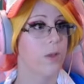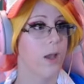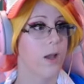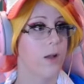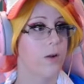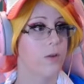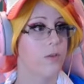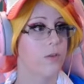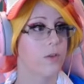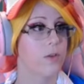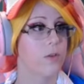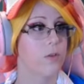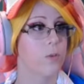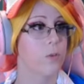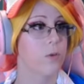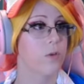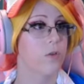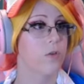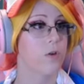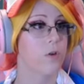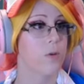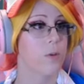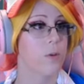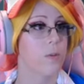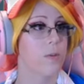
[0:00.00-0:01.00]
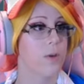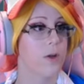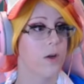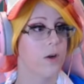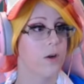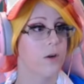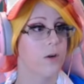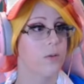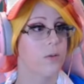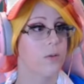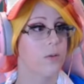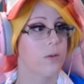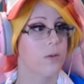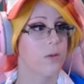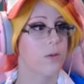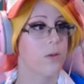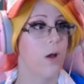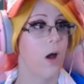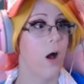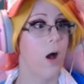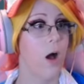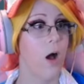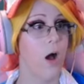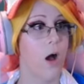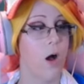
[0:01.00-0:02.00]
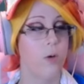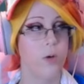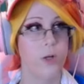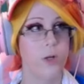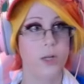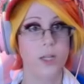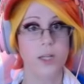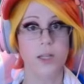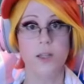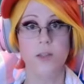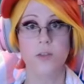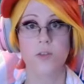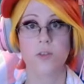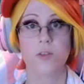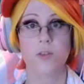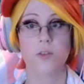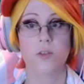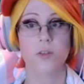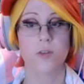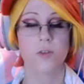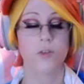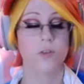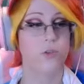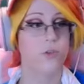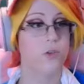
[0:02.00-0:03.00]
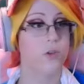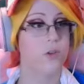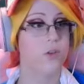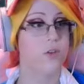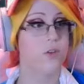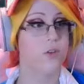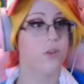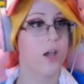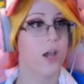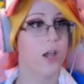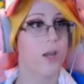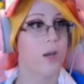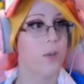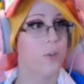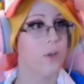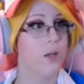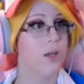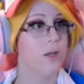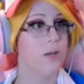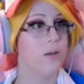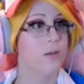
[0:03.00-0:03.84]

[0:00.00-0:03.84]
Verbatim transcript: don't think this one's gonna be better. Oh, it is! Just a tiny bit.